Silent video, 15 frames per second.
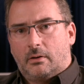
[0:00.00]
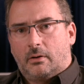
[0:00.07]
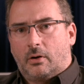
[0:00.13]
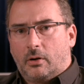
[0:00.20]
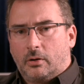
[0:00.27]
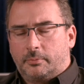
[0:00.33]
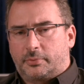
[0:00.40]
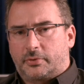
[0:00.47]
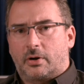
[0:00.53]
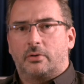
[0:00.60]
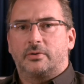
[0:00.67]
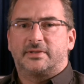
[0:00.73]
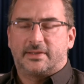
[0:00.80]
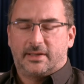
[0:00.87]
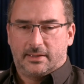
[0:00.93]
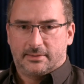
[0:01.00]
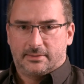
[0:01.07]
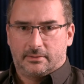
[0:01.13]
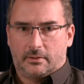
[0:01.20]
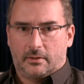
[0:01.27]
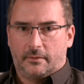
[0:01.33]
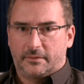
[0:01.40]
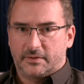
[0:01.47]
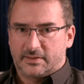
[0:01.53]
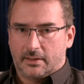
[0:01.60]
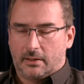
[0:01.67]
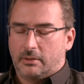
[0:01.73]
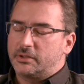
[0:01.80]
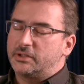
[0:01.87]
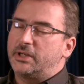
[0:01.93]
Whole process of a
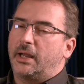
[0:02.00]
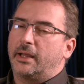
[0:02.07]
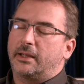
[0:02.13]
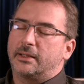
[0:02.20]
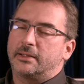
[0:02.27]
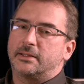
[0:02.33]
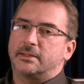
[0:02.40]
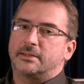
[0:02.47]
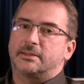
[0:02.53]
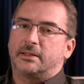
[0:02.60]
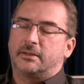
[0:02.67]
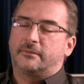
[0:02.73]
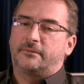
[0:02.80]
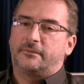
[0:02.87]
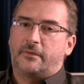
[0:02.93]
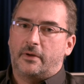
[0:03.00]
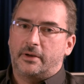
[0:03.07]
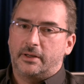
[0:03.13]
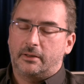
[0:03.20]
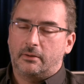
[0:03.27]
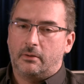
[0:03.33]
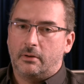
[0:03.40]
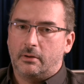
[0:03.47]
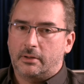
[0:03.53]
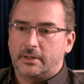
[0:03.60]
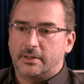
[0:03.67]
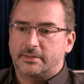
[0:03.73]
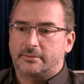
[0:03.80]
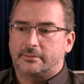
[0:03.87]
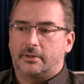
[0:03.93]
sound check in a symphonic
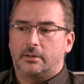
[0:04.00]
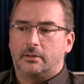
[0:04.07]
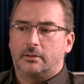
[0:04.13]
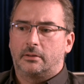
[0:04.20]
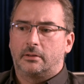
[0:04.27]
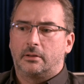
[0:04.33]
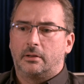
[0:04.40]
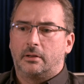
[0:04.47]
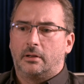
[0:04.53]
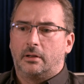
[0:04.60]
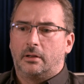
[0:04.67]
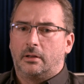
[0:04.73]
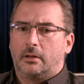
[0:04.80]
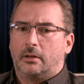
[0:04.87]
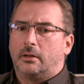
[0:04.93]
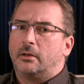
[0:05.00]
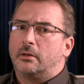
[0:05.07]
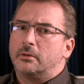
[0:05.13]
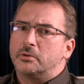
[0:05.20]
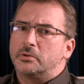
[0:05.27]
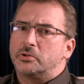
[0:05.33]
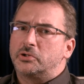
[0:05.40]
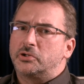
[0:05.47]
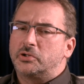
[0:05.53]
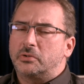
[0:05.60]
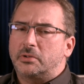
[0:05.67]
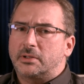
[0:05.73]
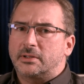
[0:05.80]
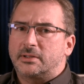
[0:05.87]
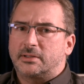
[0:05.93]
orchestra
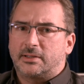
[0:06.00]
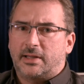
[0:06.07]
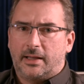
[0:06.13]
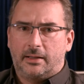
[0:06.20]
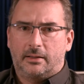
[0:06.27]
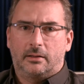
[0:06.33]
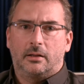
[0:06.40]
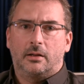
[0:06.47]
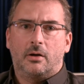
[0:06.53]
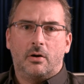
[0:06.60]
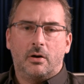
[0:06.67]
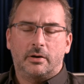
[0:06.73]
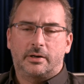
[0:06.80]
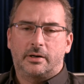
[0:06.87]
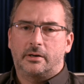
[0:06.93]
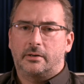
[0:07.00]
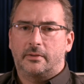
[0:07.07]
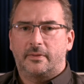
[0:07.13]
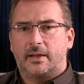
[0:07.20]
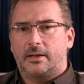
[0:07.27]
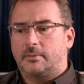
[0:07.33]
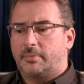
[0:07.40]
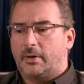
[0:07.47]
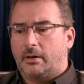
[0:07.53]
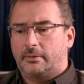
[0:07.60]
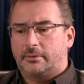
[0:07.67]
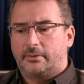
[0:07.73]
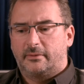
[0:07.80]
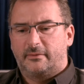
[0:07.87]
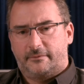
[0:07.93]
shouldn't take longer than
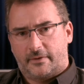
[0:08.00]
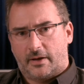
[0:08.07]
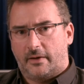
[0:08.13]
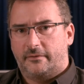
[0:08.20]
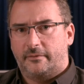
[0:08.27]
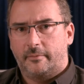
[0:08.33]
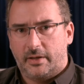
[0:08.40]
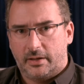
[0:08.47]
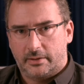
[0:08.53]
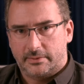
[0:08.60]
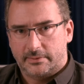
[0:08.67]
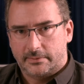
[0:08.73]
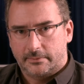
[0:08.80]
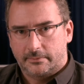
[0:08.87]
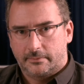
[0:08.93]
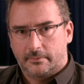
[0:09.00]
about 5 minutes.